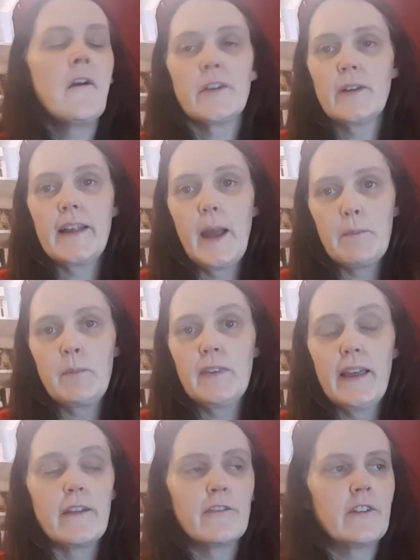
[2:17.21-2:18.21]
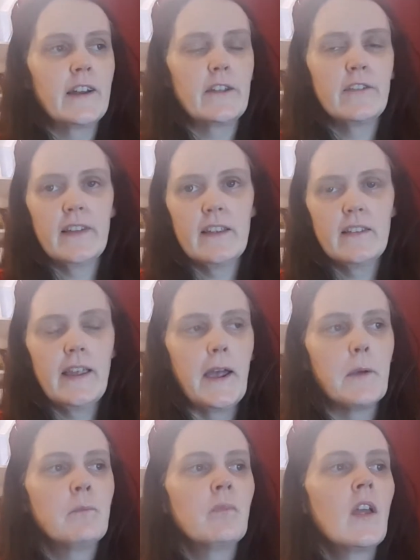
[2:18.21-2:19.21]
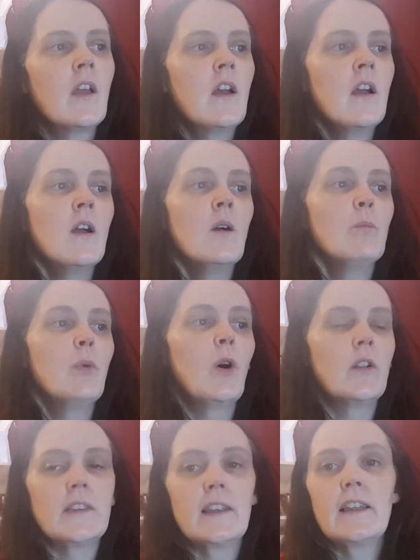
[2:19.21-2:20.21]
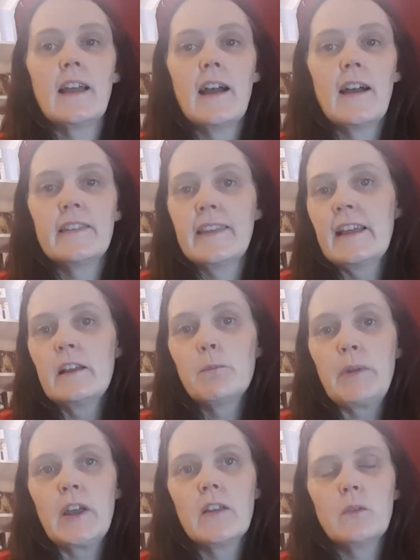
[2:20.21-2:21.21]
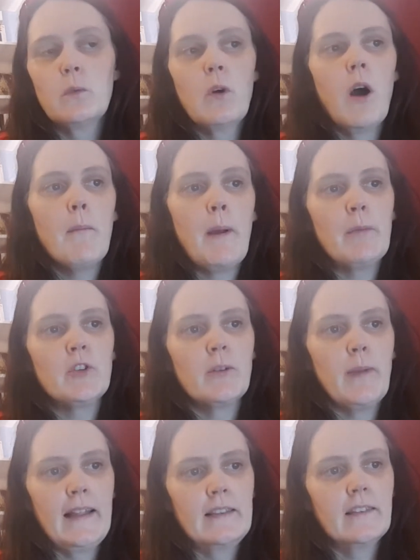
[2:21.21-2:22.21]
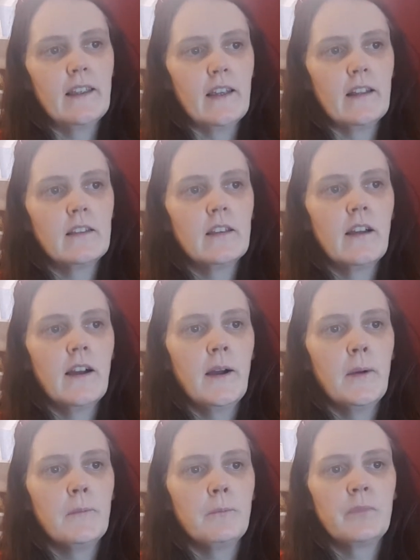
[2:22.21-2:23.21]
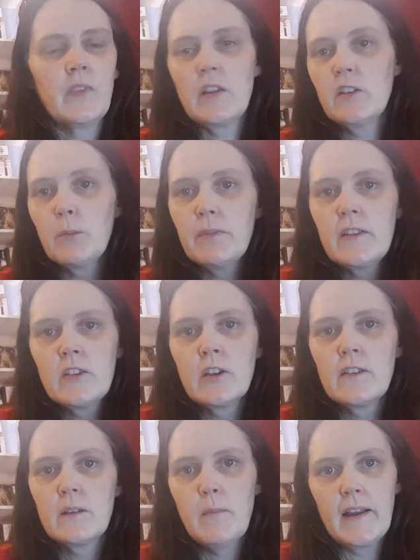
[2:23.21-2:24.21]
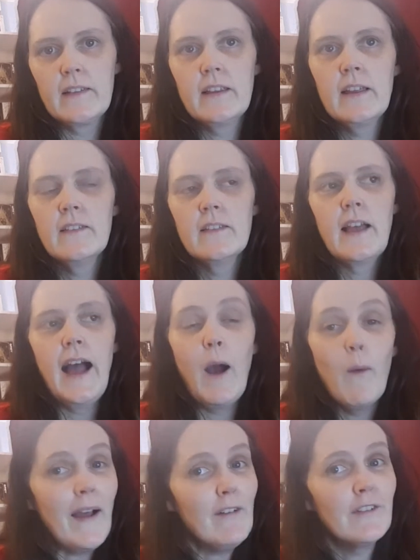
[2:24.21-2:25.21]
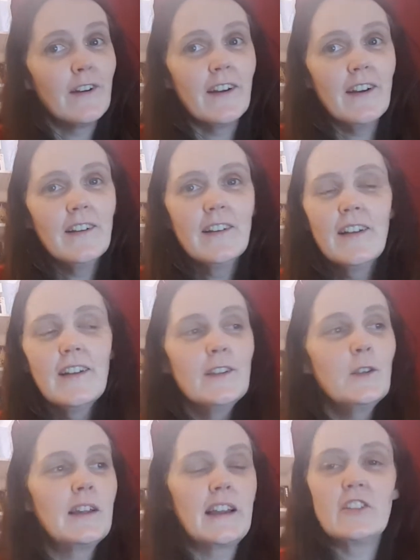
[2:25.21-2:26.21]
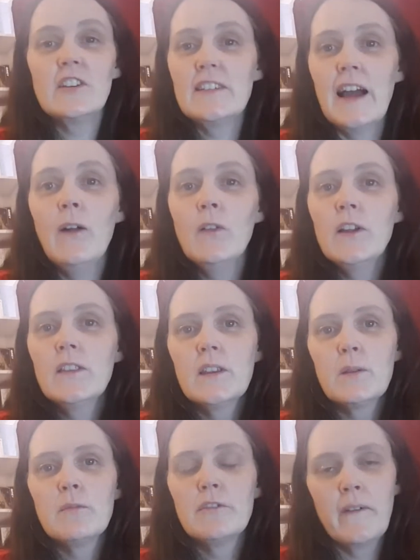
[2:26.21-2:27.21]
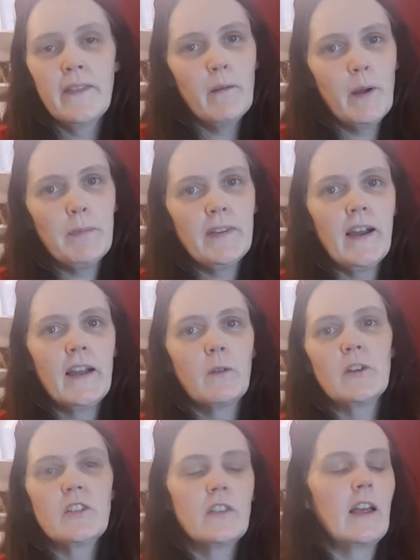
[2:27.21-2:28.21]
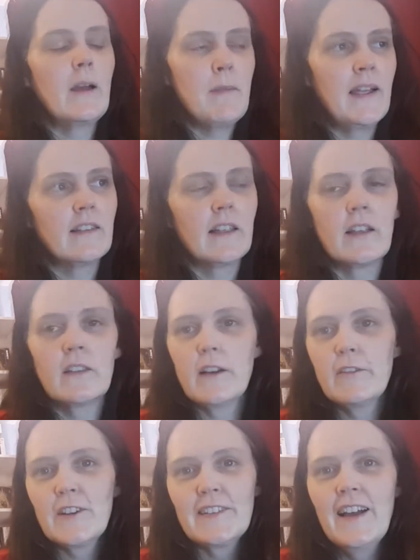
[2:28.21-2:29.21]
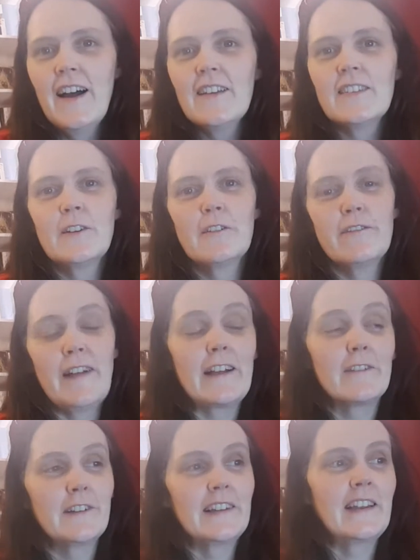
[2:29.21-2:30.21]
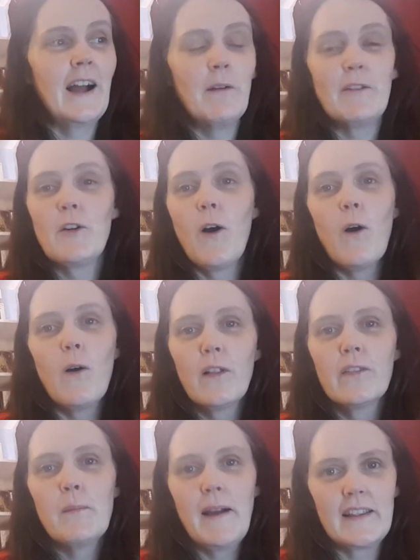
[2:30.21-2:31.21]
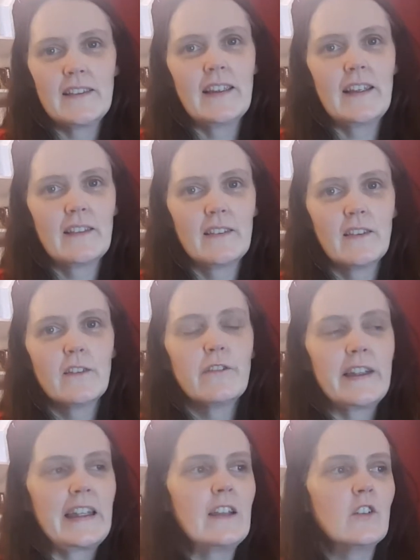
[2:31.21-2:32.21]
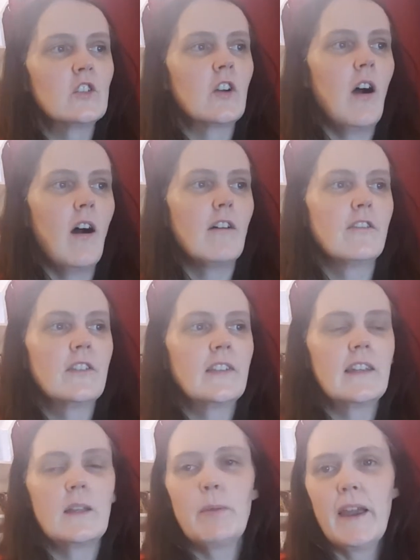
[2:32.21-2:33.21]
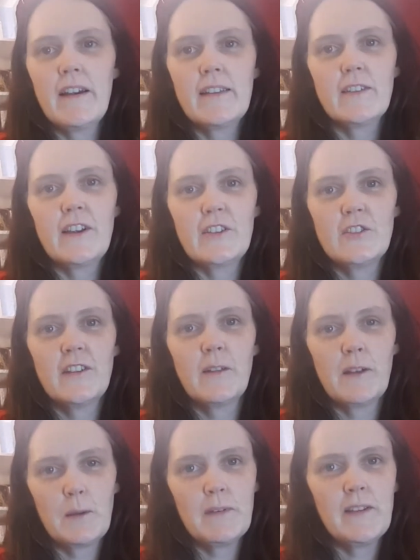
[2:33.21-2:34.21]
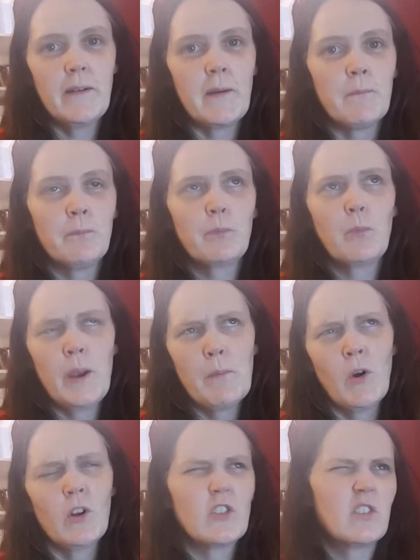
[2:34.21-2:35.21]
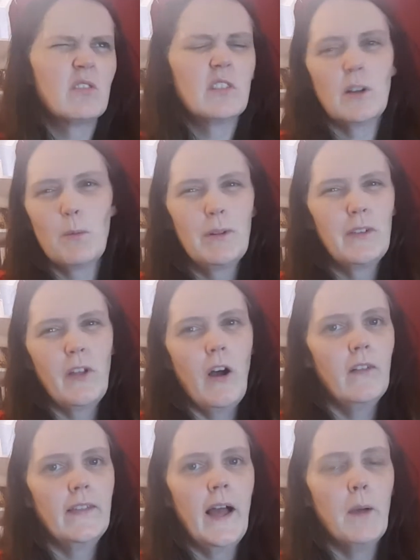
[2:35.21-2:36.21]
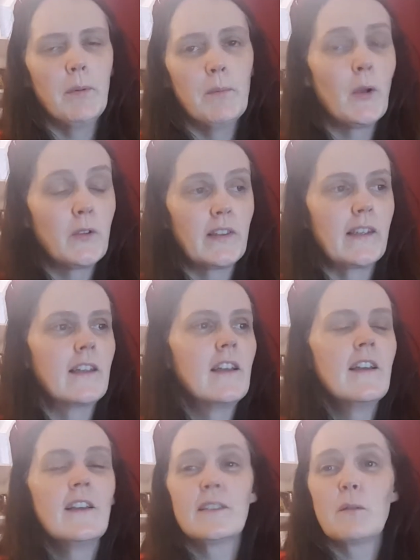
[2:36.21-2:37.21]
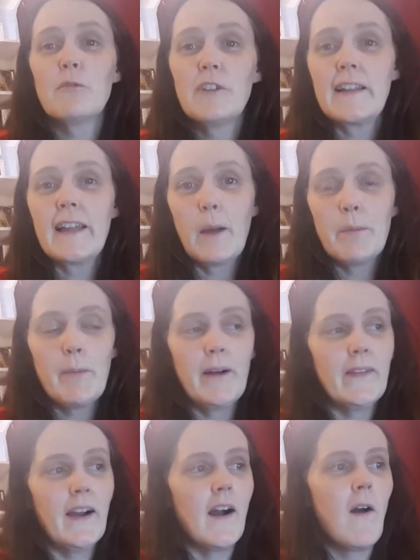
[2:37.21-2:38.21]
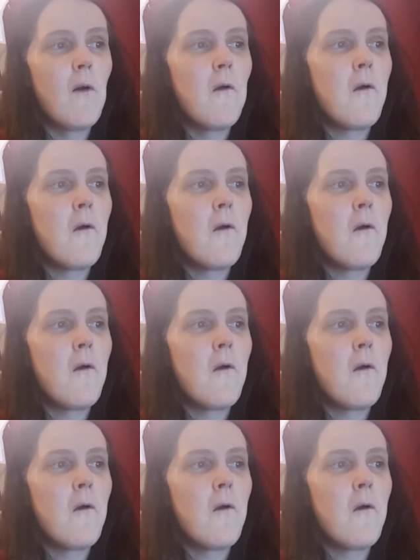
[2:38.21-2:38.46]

So I kept them safe, ready for this year. But they because our membership ended, um, they stopped sending us the magazines. However, you can actually download them from their website, which is amazing. So I've done that. So thankfully now we've got all the magazines for each of the periods of history that we're going to be doing. Pretty much. A couple of them aren't there, but mostly I'm really happy about that.